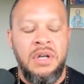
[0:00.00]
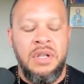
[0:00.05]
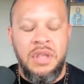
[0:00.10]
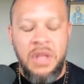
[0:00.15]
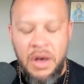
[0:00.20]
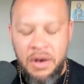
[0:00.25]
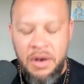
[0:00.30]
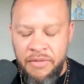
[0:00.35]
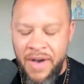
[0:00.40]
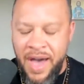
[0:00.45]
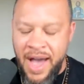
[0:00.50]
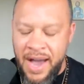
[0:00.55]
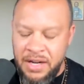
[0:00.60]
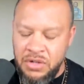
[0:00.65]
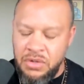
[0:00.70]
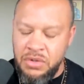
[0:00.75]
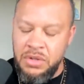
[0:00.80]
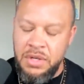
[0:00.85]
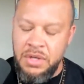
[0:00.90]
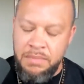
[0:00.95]
love
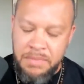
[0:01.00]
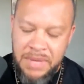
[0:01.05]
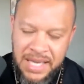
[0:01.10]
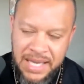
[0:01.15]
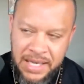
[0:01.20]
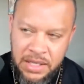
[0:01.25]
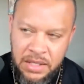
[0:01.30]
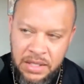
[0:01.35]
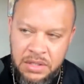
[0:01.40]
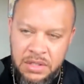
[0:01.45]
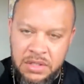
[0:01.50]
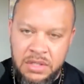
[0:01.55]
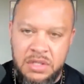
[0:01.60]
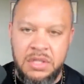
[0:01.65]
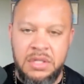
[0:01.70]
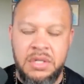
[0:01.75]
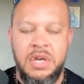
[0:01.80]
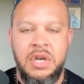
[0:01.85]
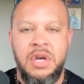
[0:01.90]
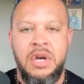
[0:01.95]
actually
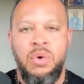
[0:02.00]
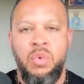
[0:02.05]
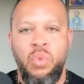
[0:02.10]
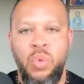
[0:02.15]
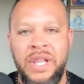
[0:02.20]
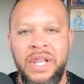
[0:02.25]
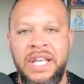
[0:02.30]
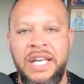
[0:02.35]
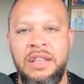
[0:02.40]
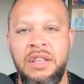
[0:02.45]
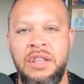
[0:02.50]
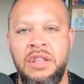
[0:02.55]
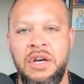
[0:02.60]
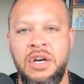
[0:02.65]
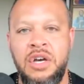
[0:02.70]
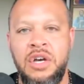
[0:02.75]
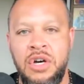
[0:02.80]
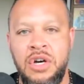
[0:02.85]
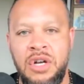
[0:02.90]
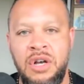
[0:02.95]
means willing the
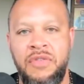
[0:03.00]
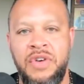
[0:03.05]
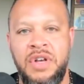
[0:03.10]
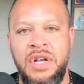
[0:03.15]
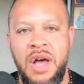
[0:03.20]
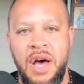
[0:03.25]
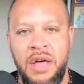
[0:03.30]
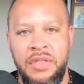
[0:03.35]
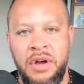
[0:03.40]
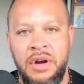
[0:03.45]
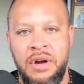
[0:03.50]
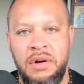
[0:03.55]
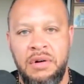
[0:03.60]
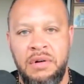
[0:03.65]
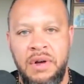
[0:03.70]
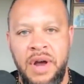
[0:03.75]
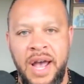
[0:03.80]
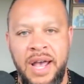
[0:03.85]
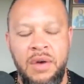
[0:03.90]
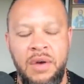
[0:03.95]
good of another,
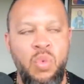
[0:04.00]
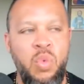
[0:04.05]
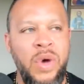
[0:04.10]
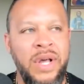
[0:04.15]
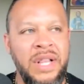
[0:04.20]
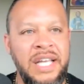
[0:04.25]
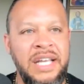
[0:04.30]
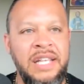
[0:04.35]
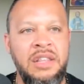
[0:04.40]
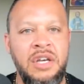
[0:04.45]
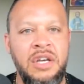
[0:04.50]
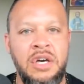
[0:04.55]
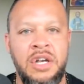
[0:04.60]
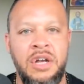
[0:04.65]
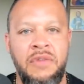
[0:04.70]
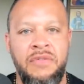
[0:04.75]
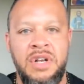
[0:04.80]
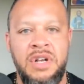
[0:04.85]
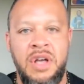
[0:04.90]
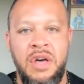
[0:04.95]
right? Willing the good
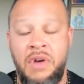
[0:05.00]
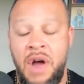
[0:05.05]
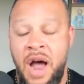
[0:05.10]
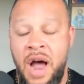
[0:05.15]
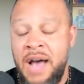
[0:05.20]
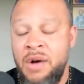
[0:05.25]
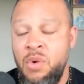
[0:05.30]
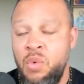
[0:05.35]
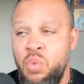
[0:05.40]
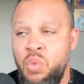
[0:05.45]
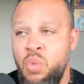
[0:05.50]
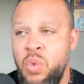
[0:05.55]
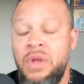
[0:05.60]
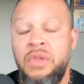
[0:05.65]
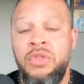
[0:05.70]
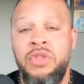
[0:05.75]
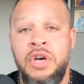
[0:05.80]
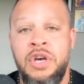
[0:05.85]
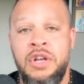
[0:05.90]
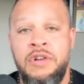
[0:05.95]
of another. I
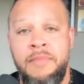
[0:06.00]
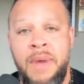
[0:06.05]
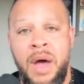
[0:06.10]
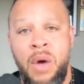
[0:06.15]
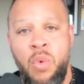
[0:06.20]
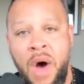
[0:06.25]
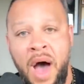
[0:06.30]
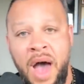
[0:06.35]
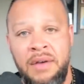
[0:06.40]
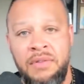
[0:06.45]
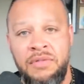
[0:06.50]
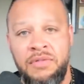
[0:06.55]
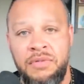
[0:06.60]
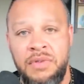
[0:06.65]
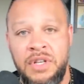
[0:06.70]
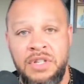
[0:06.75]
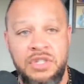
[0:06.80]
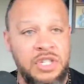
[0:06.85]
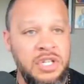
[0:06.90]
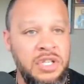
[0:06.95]
will the good of my wife,
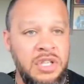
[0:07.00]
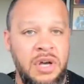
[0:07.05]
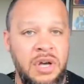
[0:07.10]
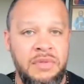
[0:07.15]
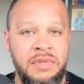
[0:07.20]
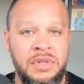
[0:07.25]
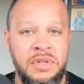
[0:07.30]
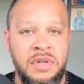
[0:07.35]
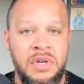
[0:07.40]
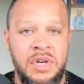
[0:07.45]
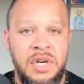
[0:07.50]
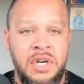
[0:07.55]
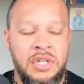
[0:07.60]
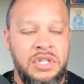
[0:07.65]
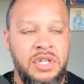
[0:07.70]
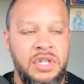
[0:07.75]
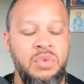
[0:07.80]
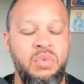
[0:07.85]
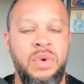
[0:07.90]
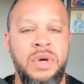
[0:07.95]
and she loves.
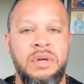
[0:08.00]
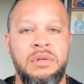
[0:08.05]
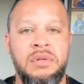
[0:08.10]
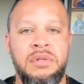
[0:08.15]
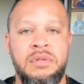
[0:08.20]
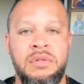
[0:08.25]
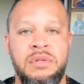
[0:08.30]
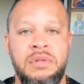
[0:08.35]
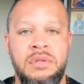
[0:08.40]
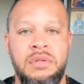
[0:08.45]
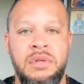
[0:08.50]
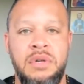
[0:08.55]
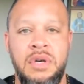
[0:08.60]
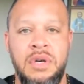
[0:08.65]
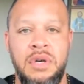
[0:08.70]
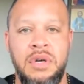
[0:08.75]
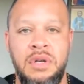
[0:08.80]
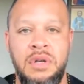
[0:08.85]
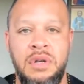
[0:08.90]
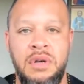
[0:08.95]
She wills the
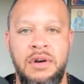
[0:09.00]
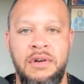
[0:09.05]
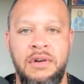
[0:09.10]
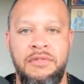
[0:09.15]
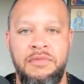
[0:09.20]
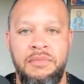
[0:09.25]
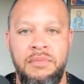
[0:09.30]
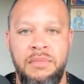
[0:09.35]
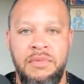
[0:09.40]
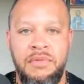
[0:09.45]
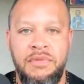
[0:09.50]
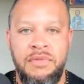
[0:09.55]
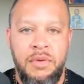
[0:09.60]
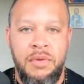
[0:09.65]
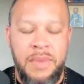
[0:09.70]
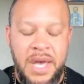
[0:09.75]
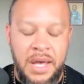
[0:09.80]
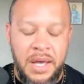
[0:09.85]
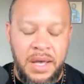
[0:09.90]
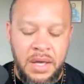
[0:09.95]
good of for
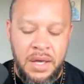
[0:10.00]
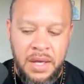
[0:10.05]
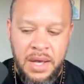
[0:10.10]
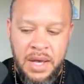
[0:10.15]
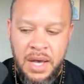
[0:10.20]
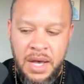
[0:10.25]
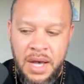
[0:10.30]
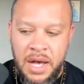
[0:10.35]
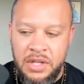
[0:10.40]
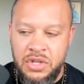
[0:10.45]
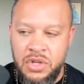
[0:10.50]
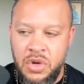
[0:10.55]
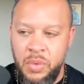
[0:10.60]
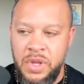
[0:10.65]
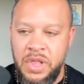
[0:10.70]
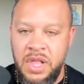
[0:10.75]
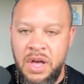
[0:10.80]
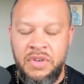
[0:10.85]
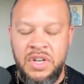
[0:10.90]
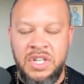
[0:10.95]
me, and so
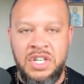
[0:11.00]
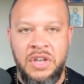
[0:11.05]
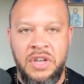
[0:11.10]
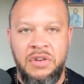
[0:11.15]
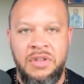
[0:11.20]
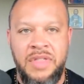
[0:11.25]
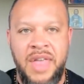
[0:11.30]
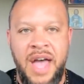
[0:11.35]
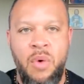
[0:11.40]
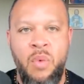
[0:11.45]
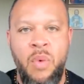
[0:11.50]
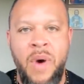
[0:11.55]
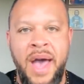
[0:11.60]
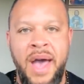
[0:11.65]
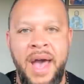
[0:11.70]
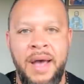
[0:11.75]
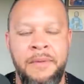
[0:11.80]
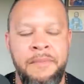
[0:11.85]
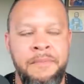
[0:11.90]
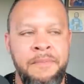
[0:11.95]
we love each other in that
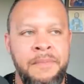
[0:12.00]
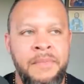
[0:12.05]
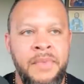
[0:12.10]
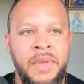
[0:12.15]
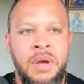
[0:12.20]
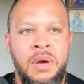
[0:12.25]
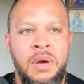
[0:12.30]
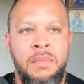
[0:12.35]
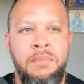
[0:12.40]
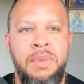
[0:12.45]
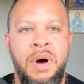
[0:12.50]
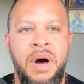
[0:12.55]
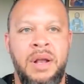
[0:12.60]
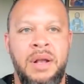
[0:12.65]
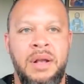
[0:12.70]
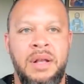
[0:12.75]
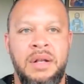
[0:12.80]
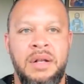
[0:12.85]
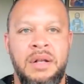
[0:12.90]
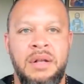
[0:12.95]
way.
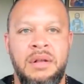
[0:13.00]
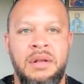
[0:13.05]
But